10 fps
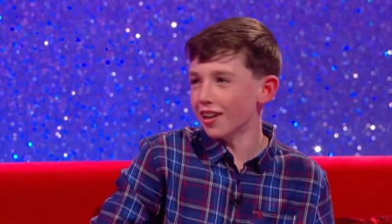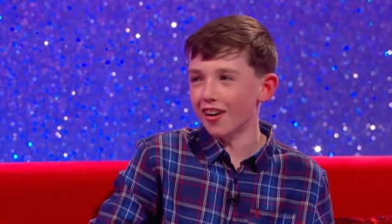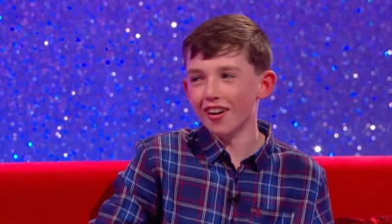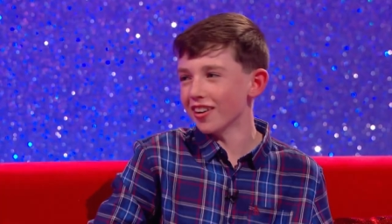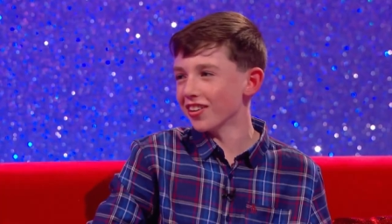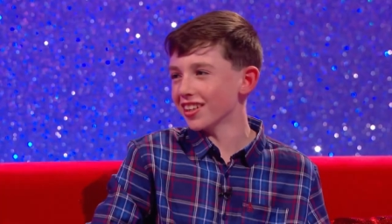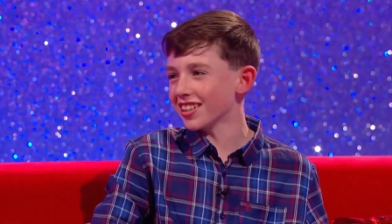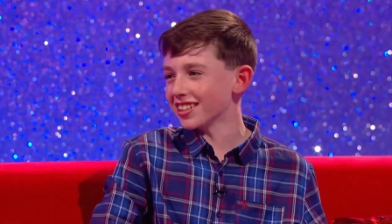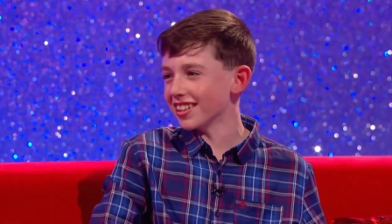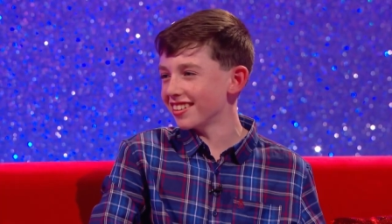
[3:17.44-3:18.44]
Uh, no, I don't
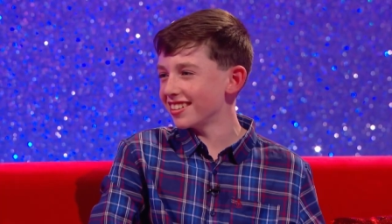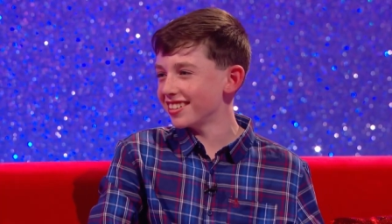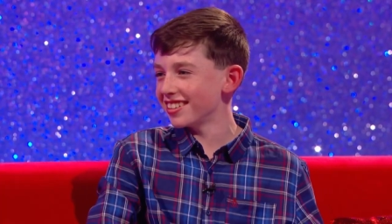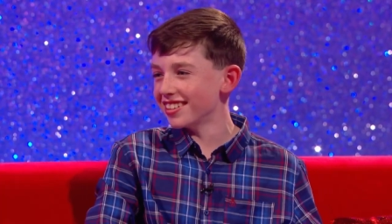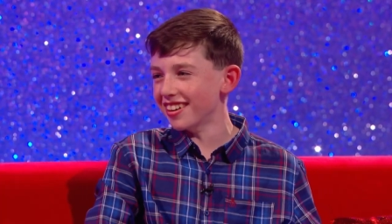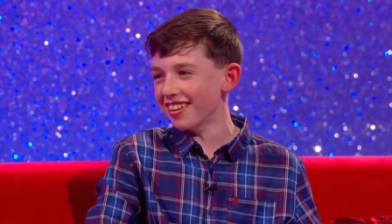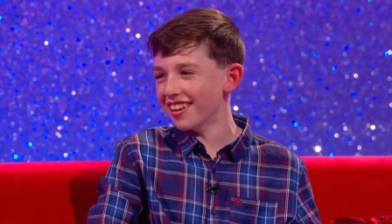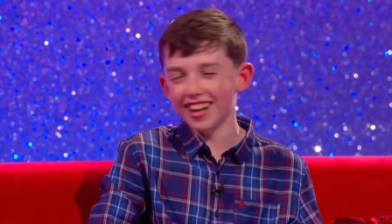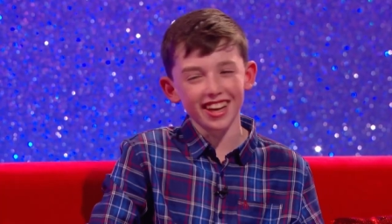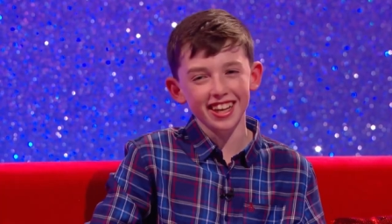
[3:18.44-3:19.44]
think so. No. No.
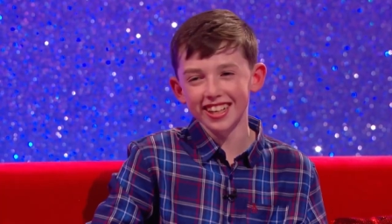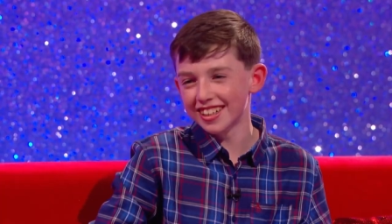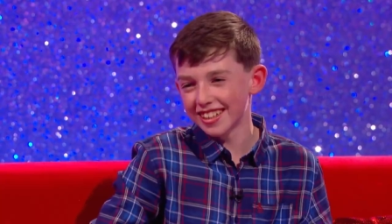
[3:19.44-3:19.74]
have